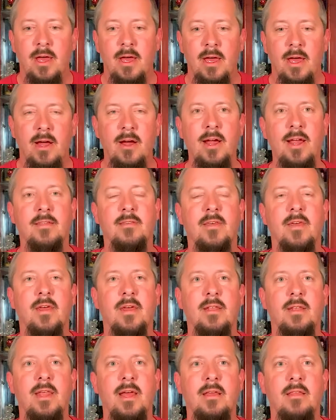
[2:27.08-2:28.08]
Alright,
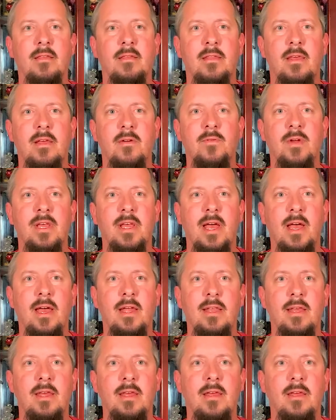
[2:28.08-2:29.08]
next thing we
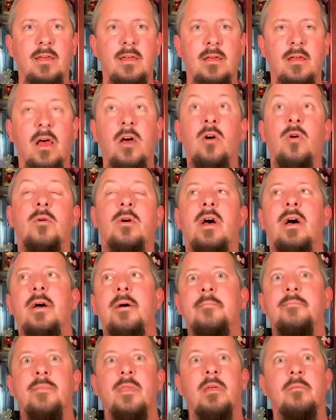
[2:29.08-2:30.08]
got is,
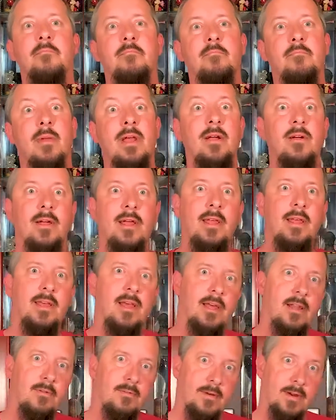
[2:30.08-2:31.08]
Mary
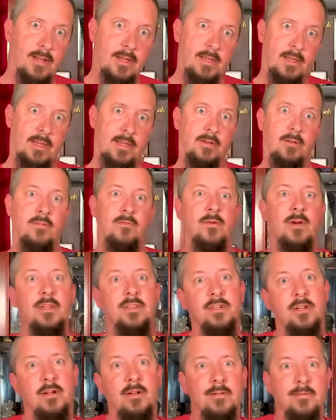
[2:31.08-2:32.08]
got a really cute
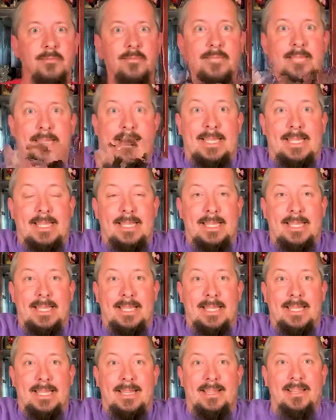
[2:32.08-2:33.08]
sweatshirt.
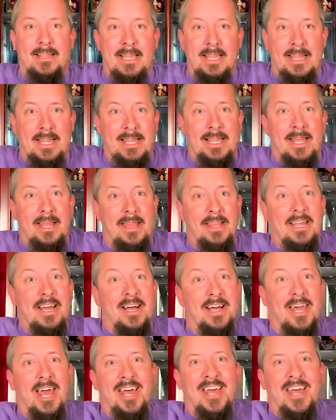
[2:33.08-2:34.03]
It's a little snug.